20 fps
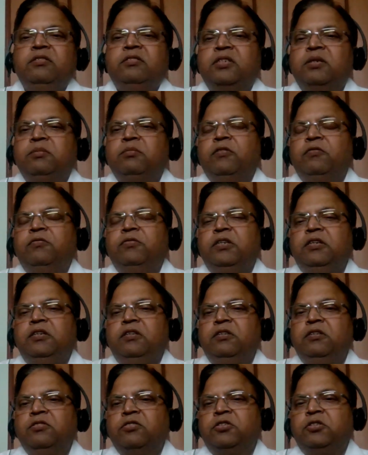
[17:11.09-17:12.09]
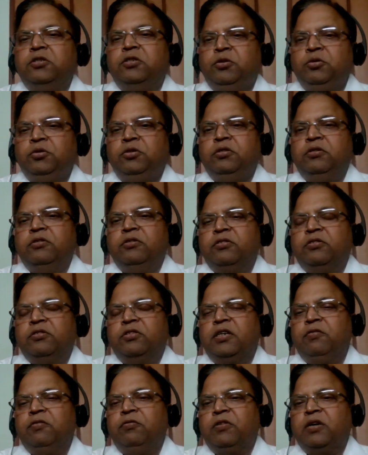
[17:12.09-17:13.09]
Some of the
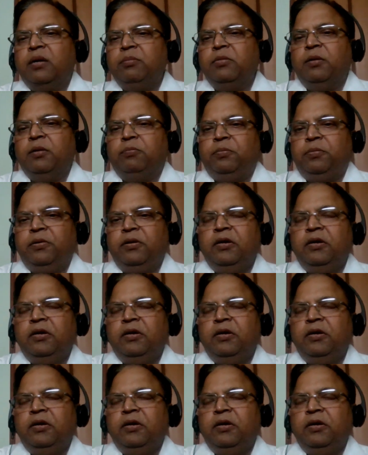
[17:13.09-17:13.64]
institutions have come up.